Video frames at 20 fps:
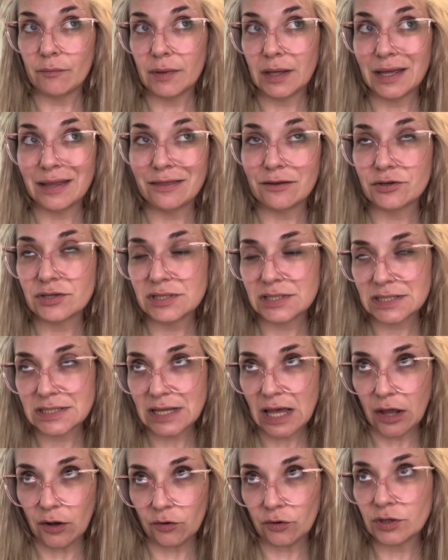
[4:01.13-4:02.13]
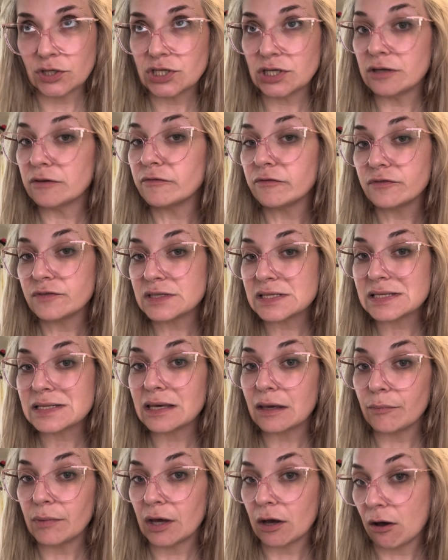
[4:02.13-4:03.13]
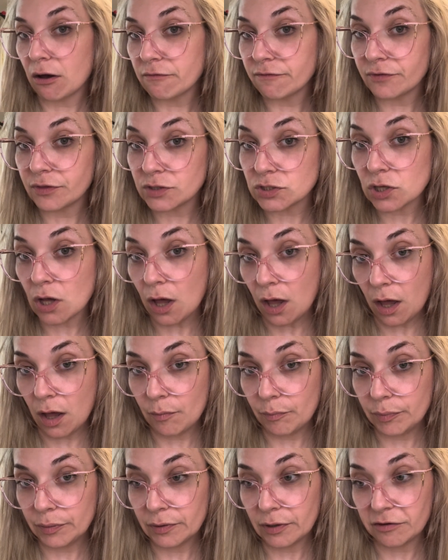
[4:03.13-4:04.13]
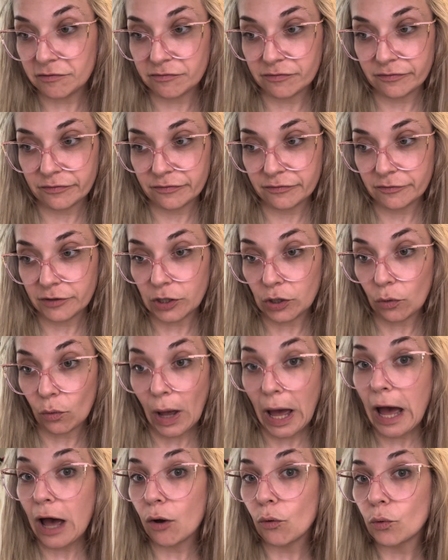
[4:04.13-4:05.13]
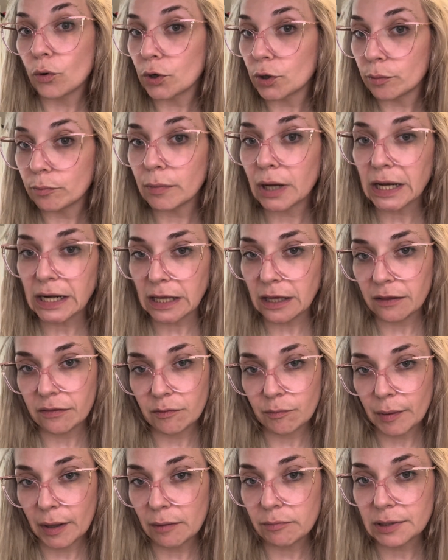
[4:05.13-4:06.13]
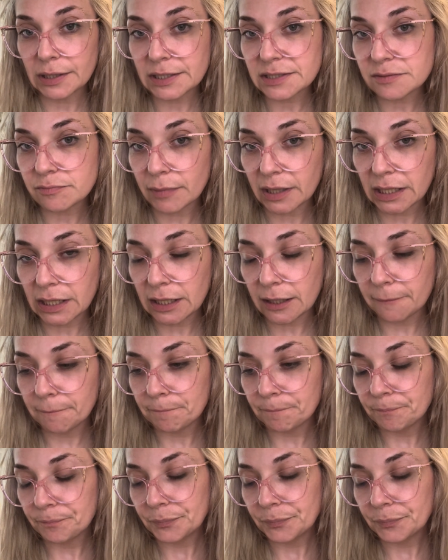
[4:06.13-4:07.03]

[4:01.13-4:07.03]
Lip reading: There's this energy of skimming off the top of, our money, the public's money.